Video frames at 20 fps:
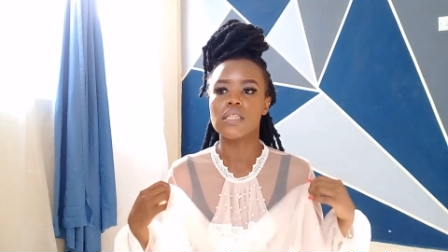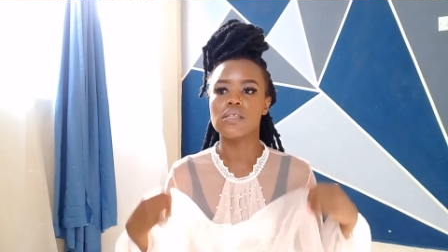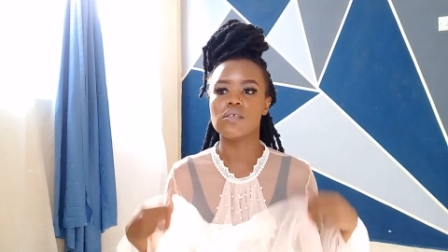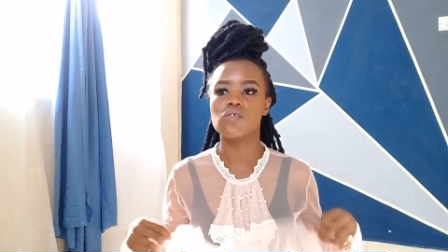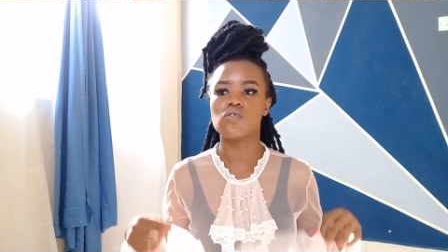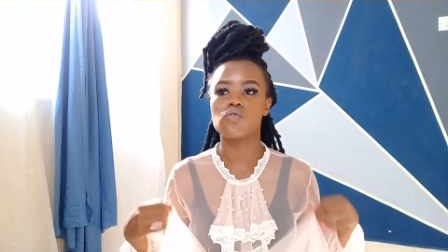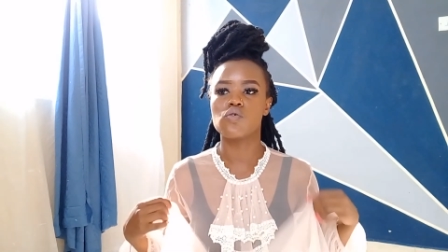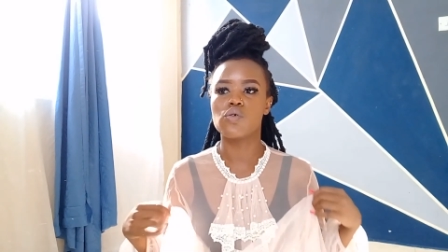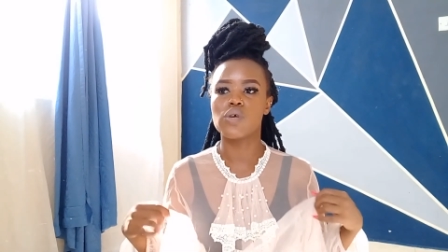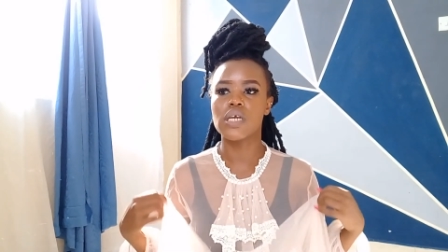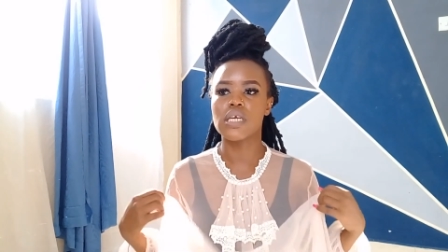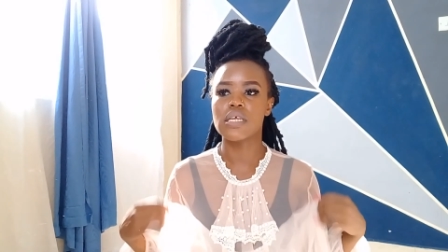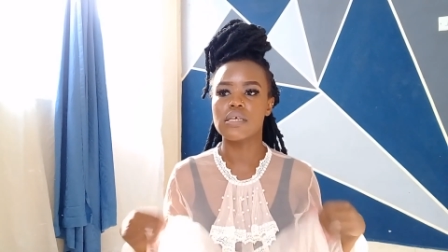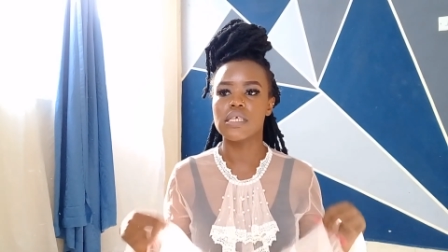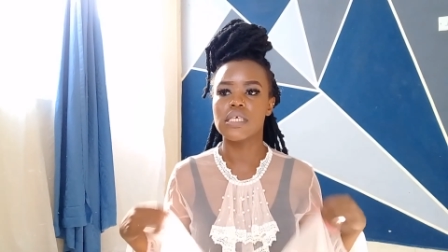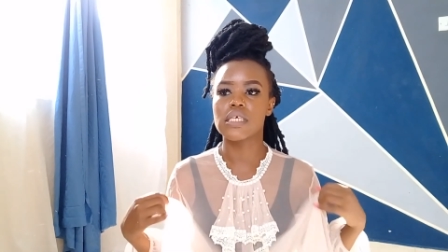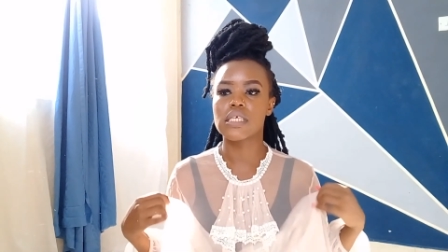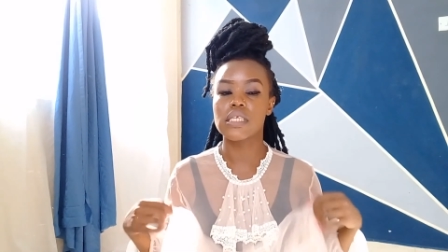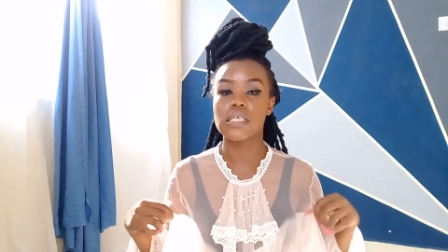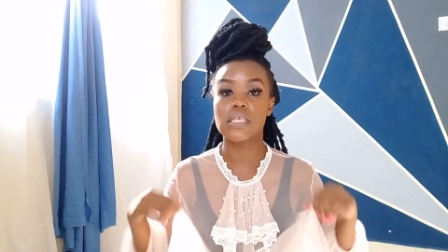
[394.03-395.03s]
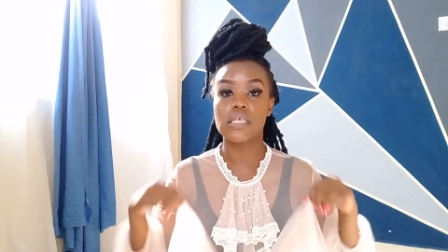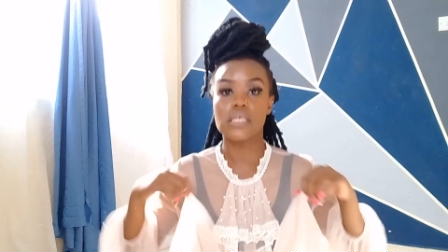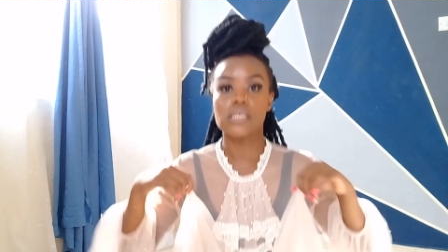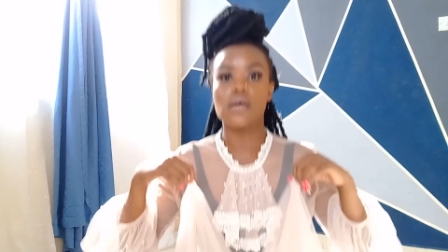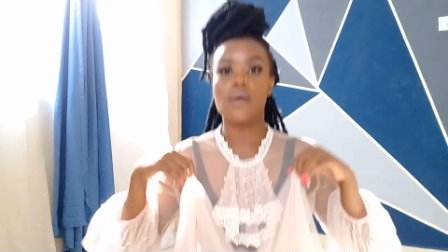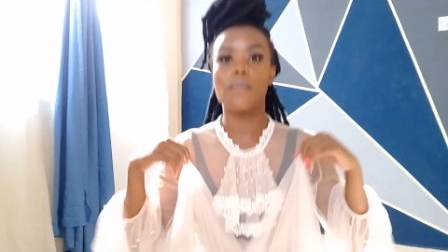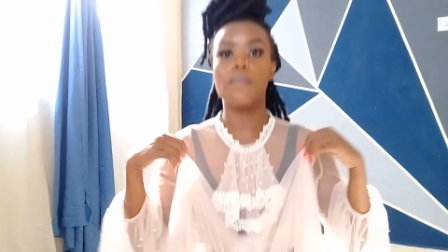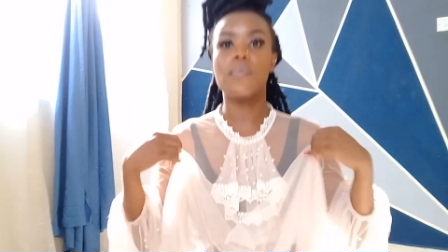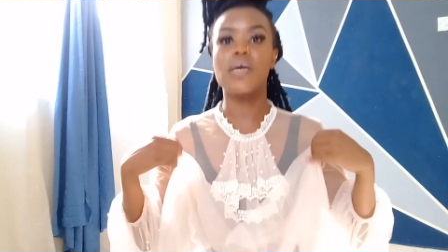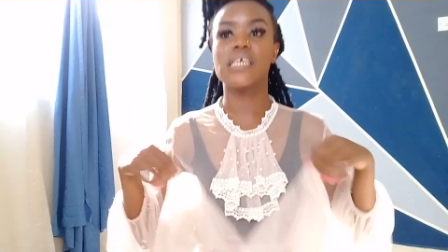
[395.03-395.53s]
this already
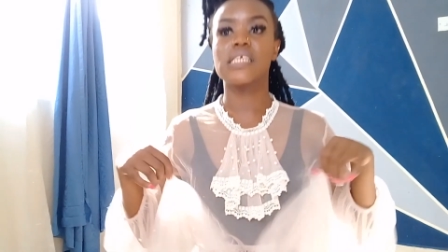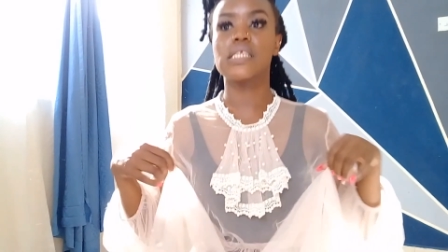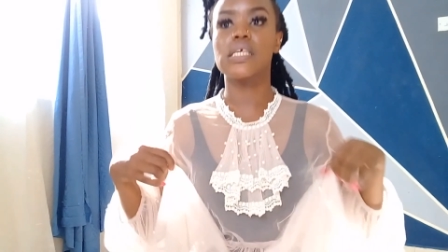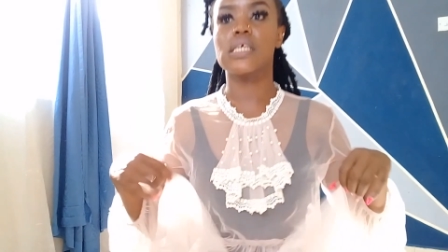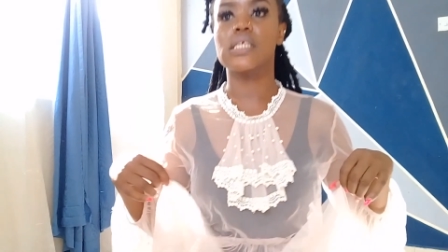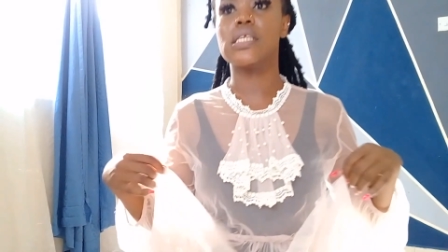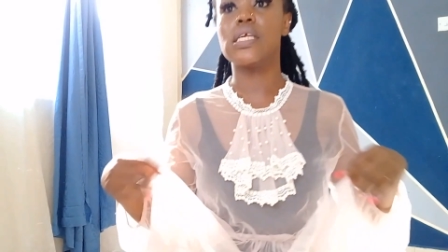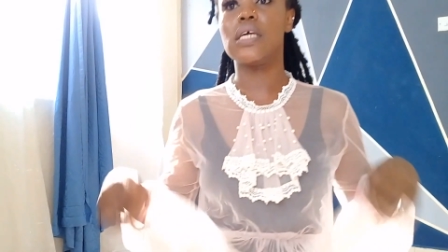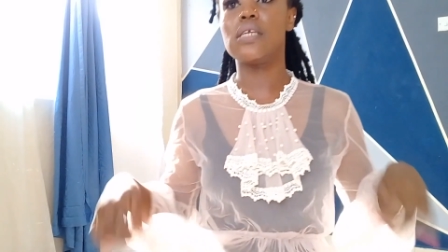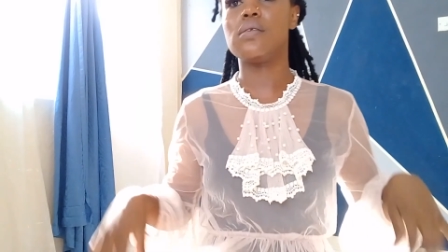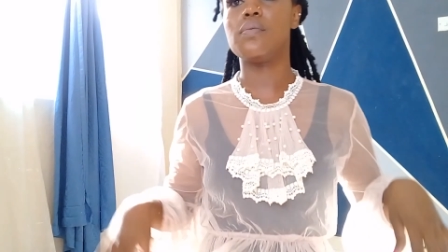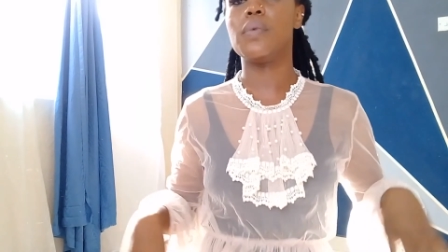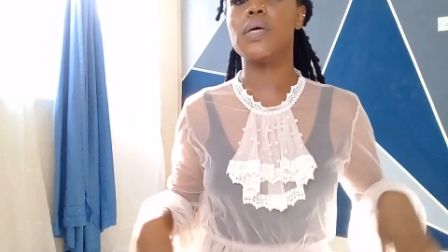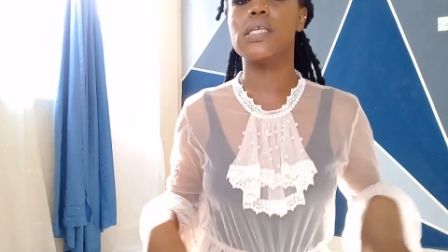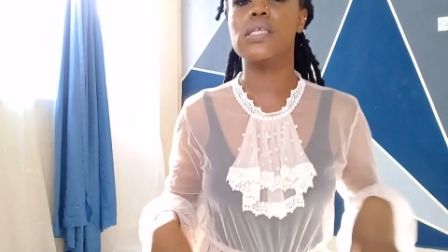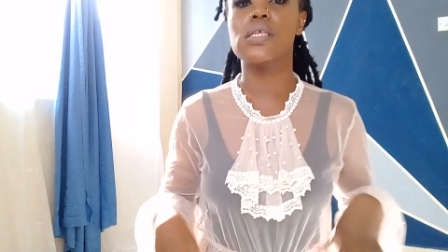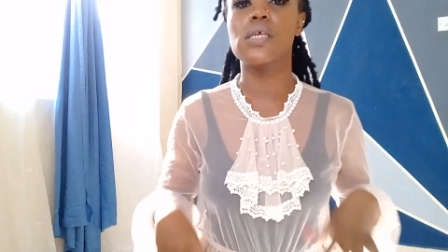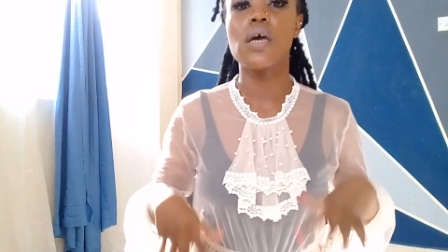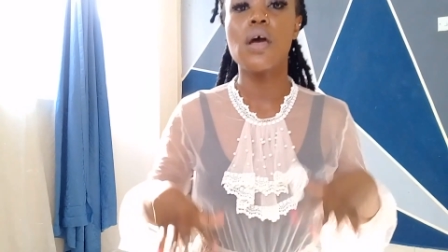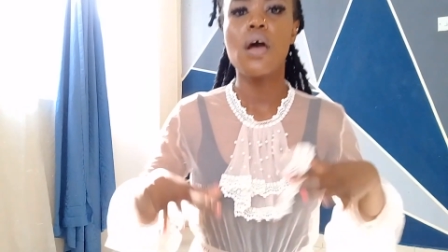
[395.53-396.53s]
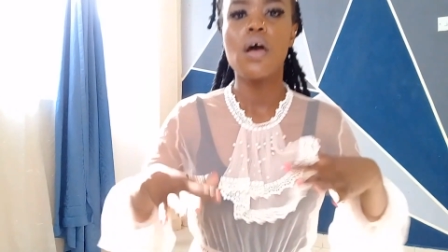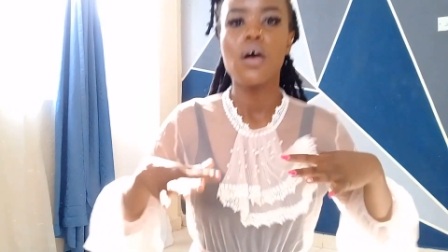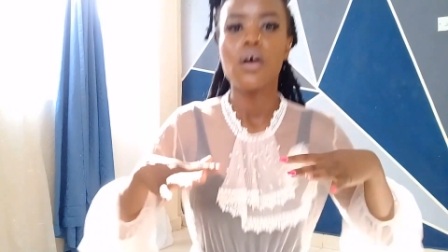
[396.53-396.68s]
just makes a statement